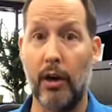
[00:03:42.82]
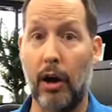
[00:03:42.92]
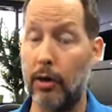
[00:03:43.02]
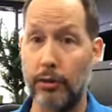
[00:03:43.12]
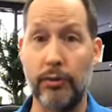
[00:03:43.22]

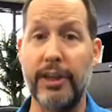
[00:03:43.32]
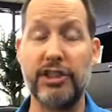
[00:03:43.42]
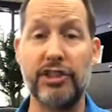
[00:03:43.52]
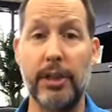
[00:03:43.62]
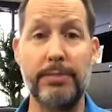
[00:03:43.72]
are in
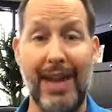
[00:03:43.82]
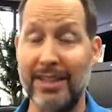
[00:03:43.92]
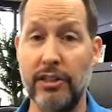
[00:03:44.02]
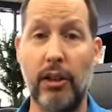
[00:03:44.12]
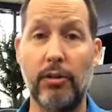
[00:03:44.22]
relationships
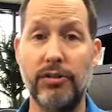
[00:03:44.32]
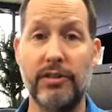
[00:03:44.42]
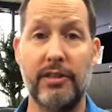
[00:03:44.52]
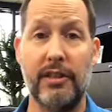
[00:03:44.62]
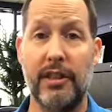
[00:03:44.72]
as
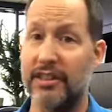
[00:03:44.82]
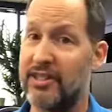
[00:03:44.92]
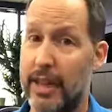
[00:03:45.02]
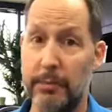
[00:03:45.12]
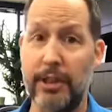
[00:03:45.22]
adults, the
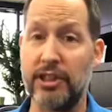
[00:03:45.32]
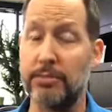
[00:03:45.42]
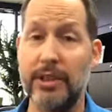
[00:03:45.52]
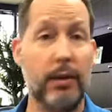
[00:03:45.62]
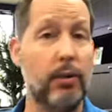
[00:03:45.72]
same
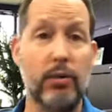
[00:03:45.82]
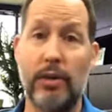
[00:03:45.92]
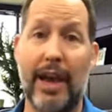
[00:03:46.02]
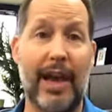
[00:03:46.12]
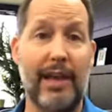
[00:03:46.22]
relationships they were
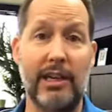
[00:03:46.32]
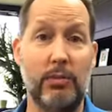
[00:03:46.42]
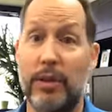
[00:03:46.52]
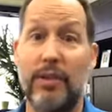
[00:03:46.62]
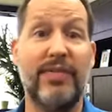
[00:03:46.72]

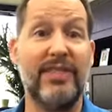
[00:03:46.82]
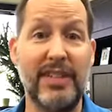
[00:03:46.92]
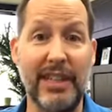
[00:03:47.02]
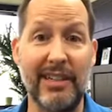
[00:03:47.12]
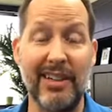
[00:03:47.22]
in when they were
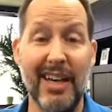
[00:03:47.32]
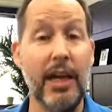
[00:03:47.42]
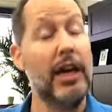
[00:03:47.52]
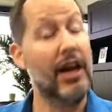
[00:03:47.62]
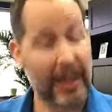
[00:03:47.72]
15?
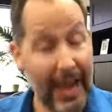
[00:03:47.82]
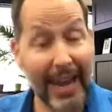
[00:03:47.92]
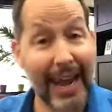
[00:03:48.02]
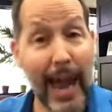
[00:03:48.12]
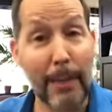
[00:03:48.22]

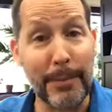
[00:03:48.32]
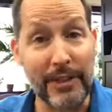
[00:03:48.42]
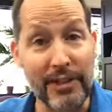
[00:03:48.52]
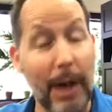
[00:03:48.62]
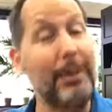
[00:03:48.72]
It
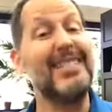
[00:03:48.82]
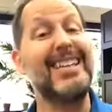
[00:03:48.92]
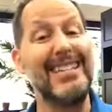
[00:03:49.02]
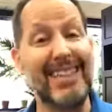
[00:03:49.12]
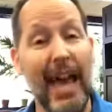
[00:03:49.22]
happens. I'm not
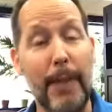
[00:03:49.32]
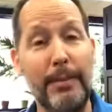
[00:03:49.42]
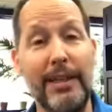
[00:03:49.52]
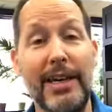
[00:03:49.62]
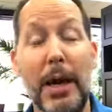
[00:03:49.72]
saying it doesn't
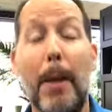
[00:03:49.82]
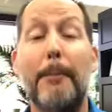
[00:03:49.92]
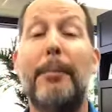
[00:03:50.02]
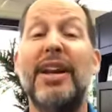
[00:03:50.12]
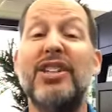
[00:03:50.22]
happen,
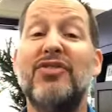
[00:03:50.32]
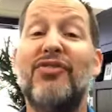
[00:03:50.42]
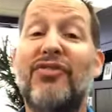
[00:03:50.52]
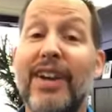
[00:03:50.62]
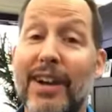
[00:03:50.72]
but it's
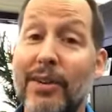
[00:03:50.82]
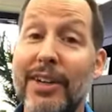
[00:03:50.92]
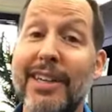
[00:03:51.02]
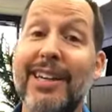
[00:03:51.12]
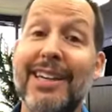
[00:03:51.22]

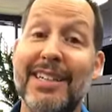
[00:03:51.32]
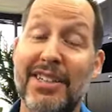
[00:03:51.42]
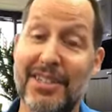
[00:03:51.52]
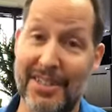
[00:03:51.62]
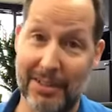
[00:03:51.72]
very
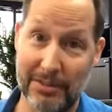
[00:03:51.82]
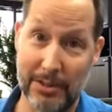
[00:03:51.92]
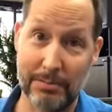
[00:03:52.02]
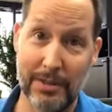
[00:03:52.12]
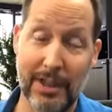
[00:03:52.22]

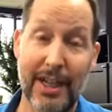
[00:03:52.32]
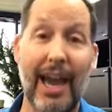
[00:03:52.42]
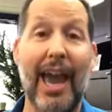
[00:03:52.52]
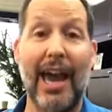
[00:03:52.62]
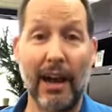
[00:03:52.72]
seldom.
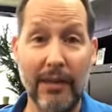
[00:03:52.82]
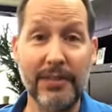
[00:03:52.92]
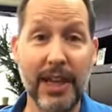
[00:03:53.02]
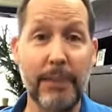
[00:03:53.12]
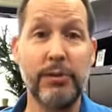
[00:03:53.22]
And
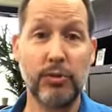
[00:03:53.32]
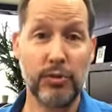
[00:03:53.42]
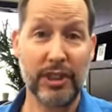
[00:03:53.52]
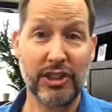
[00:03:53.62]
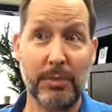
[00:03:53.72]
oftentimes those
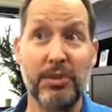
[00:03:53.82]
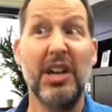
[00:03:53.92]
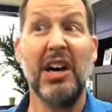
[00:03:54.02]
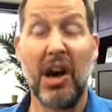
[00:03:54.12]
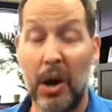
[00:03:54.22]
relationships
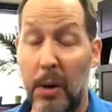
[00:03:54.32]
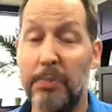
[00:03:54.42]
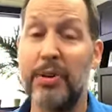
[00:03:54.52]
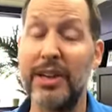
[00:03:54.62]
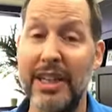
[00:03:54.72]
are
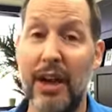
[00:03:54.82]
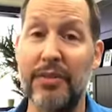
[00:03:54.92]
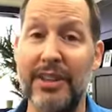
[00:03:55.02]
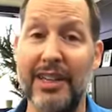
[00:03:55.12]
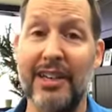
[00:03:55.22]
pretty
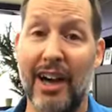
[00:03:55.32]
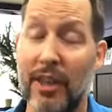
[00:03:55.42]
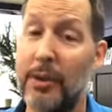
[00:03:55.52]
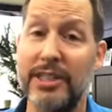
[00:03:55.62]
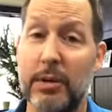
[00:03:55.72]
healthy.
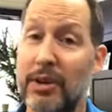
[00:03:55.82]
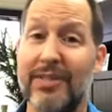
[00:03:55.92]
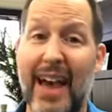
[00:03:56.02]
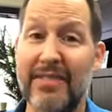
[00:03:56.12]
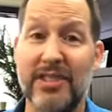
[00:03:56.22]
Otherwise, they wouldn't
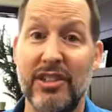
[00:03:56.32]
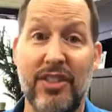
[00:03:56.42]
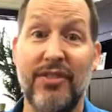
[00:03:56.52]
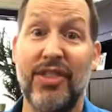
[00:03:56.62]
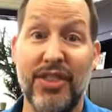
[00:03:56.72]
have lasted
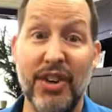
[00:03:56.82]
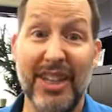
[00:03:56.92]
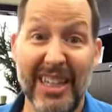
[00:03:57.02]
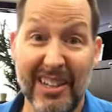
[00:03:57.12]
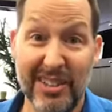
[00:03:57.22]
for 30
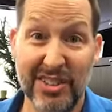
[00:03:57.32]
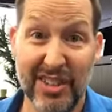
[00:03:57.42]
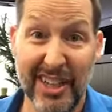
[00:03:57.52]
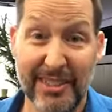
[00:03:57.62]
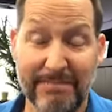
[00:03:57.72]
years,
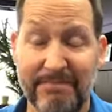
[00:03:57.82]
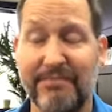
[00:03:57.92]
right?